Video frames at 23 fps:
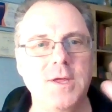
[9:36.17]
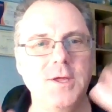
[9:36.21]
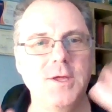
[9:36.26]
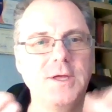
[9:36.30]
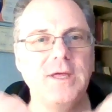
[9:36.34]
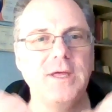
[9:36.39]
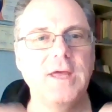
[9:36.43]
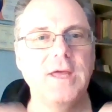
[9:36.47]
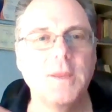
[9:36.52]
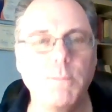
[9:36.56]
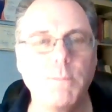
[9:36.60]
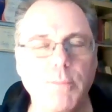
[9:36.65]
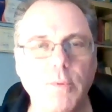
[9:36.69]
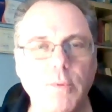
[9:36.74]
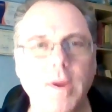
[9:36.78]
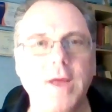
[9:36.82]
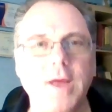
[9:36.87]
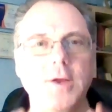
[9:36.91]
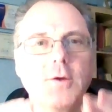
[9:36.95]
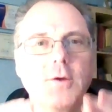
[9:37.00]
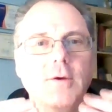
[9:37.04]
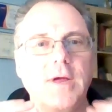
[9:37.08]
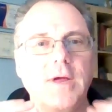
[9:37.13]
get
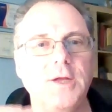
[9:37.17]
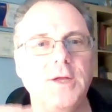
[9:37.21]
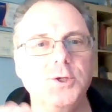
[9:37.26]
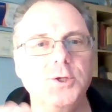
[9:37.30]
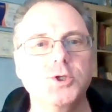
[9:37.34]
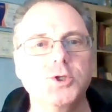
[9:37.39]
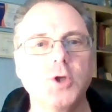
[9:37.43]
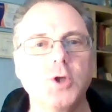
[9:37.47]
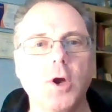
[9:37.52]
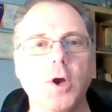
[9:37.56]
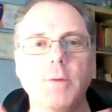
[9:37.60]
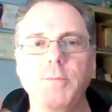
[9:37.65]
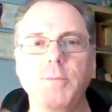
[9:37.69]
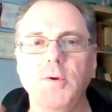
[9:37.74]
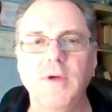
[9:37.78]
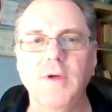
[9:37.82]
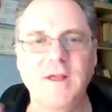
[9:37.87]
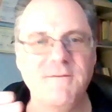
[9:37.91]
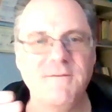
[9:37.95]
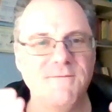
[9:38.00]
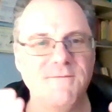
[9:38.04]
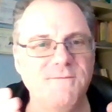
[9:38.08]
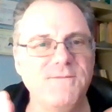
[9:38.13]
brighter and sharper
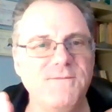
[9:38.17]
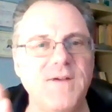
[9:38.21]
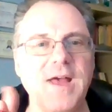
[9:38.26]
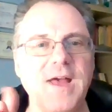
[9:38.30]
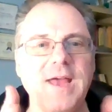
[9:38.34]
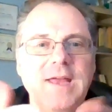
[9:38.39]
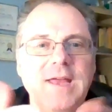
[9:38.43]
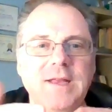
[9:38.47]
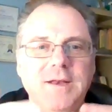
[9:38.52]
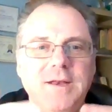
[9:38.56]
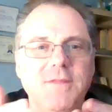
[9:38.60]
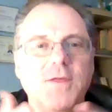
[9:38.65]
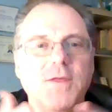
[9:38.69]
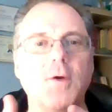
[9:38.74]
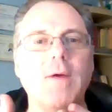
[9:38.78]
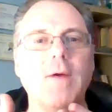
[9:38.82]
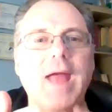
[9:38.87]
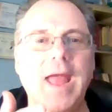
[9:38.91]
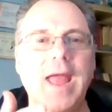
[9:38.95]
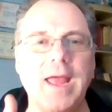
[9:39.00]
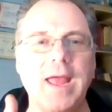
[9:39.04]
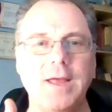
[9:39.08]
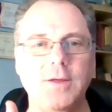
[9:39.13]
and find their
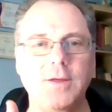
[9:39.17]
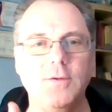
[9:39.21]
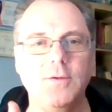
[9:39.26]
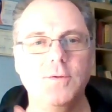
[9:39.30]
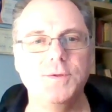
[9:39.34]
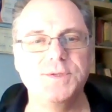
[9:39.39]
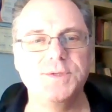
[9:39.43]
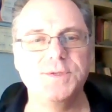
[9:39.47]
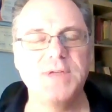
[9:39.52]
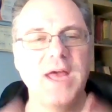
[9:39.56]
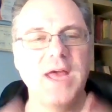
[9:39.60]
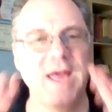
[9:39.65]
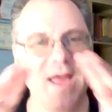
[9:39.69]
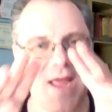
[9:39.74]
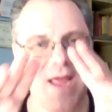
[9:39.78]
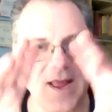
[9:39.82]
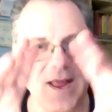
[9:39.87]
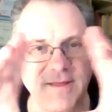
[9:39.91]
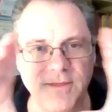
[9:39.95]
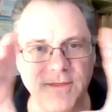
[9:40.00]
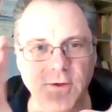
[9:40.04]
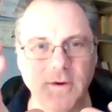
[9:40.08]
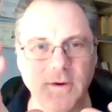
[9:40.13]
angles and
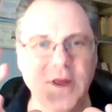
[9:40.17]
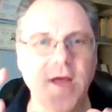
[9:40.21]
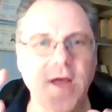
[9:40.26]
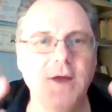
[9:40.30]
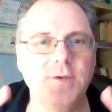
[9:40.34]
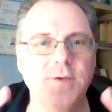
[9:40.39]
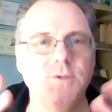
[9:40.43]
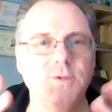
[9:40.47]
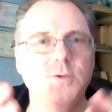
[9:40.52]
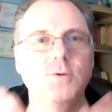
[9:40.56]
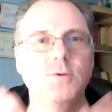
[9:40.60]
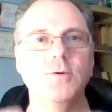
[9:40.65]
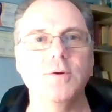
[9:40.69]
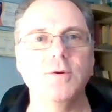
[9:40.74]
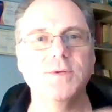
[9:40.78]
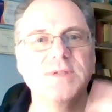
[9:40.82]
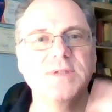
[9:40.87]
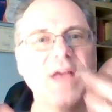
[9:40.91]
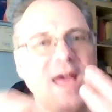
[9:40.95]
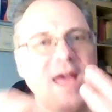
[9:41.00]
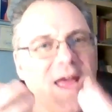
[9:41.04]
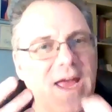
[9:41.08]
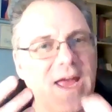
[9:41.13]
their contours
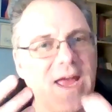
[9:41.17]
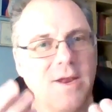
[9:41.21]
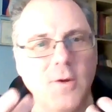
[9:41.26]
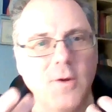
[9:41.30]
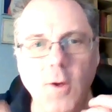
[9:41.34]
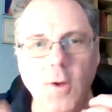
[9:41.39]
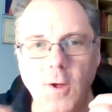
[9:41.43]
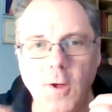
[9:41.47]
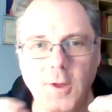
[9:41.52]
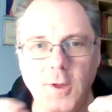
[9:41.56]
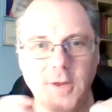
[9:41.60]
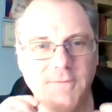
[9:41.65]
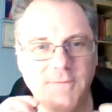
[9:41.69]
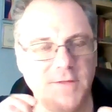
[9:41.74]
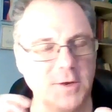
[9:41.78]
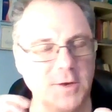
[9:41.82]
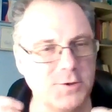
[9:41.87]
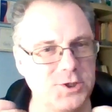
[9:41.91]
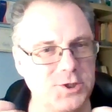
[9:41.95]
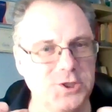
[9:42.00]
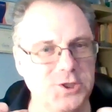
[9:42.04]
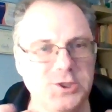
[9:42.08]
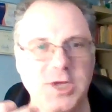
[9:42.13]
and all of their
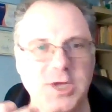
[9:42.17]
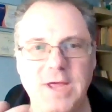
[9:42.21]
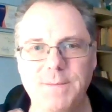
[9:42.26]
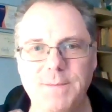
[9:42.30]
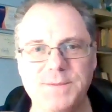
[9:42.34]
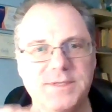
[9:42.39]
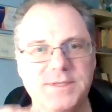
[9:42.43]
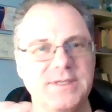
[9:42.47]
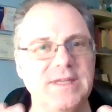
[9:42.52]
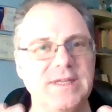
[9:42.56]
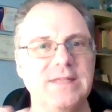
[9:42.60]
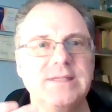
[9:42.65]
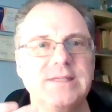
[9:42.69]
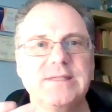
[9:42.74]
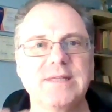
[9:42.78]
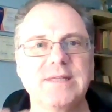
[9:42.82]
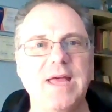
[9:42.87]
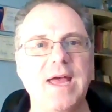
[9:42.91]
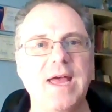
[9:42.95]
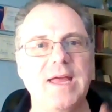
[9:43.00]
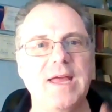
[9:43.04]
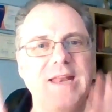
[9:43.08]
shapes inside.